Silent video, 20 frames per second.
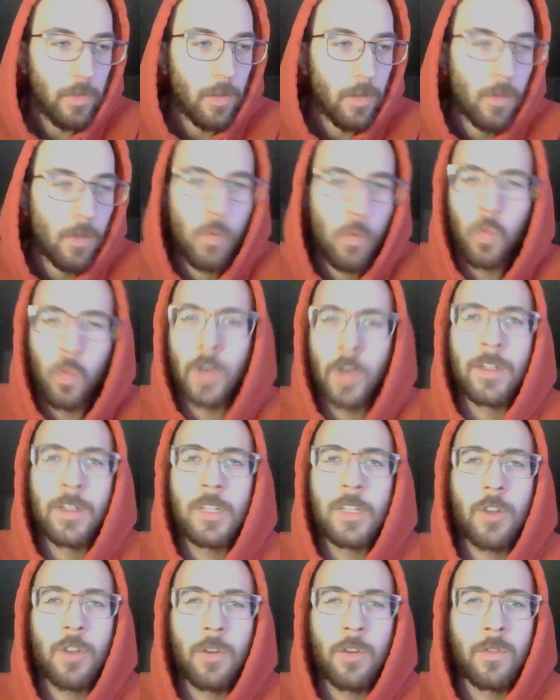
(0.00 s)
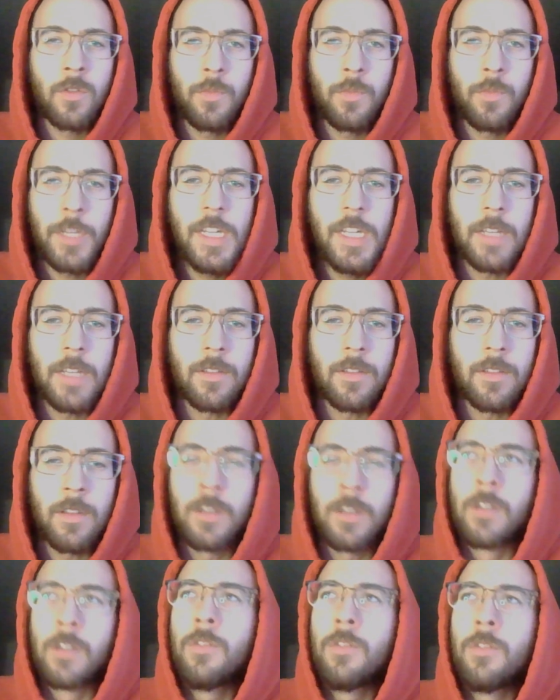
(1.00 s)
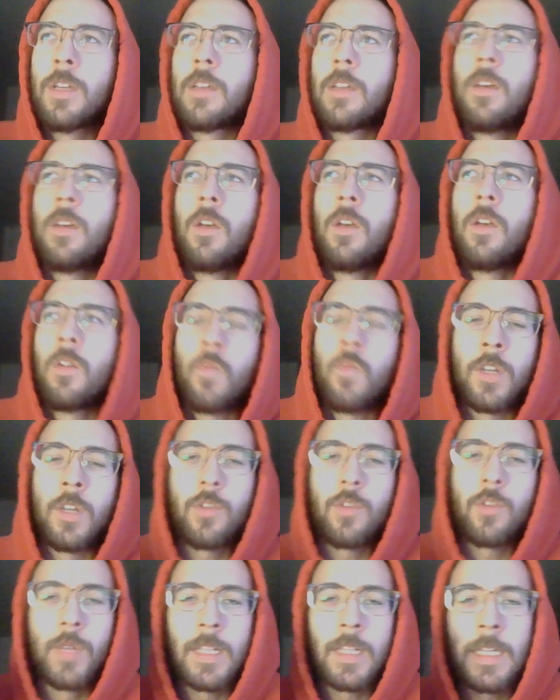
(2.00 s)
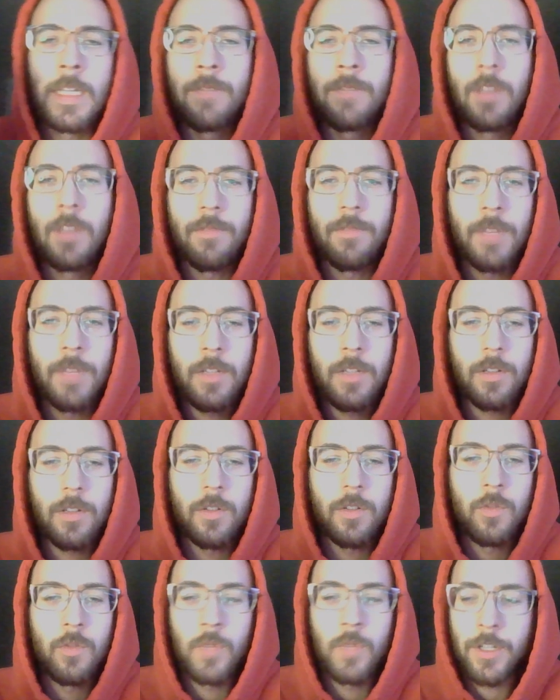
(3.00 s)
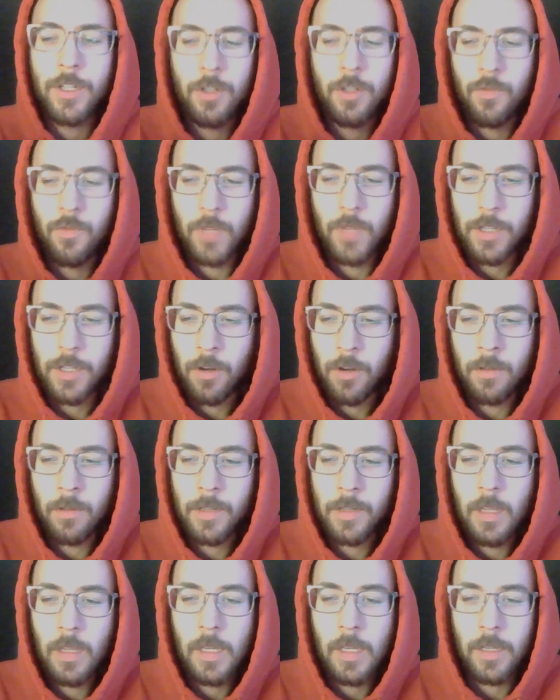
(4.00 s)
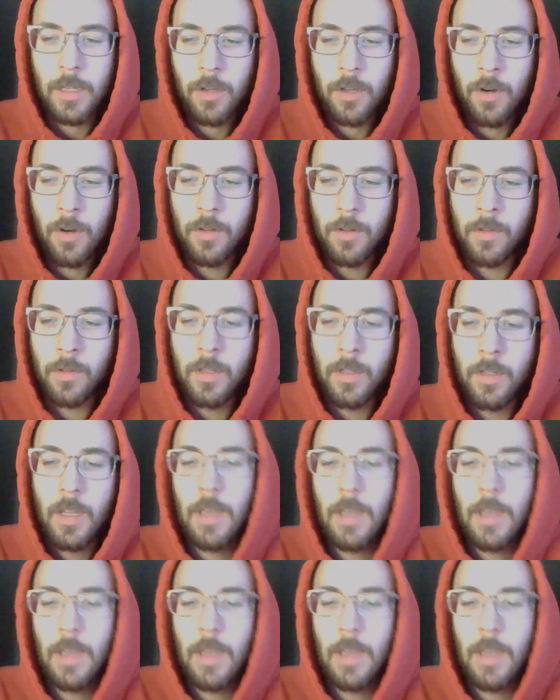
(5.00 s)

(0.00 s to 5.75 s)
we're eternal beings. Once we leave the physical, we just return to the eternal.